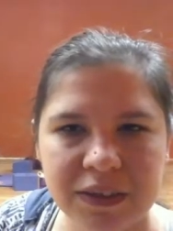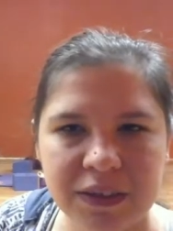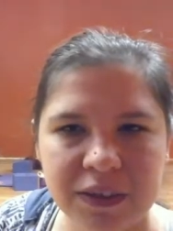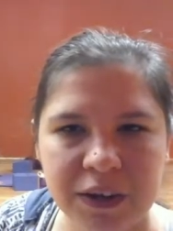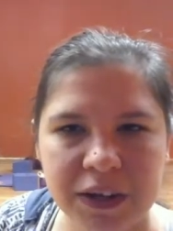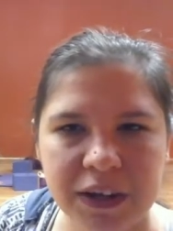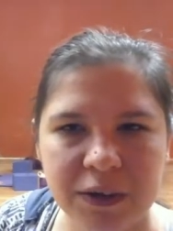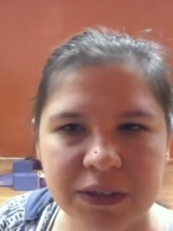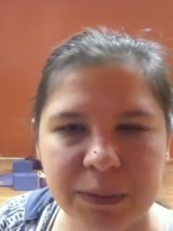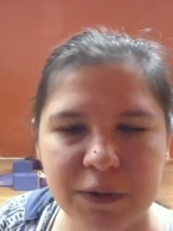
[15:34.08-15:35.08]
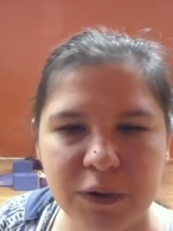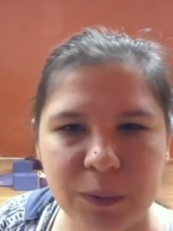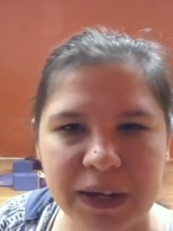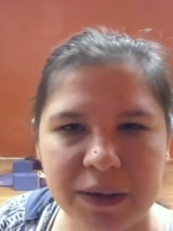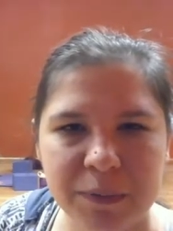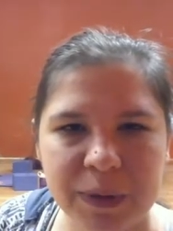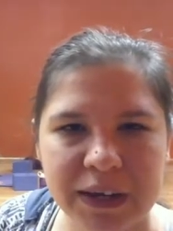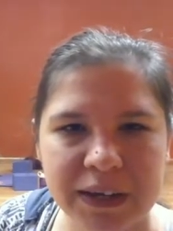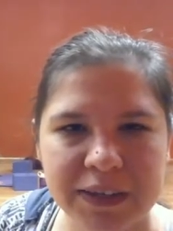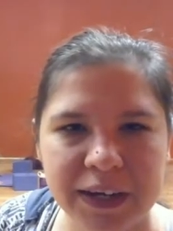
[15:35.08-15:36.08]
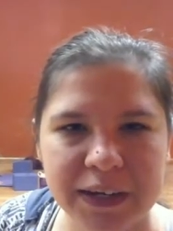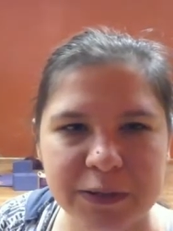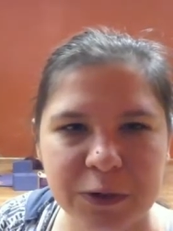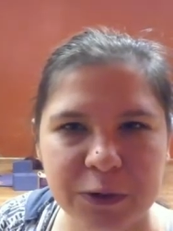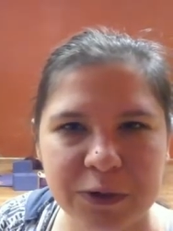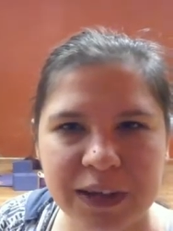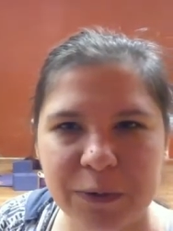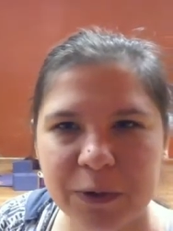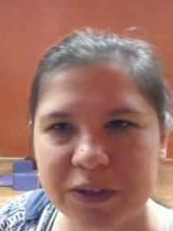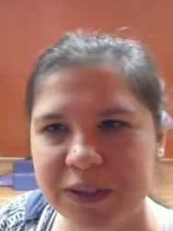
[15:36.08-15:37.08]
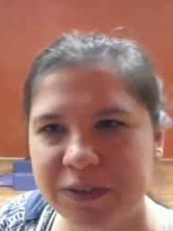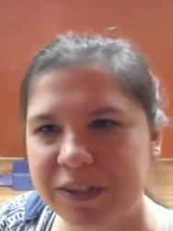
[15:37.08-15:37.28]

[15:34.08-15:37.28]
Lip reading: There you go. Some of you are making big, exciting circles. That works too. You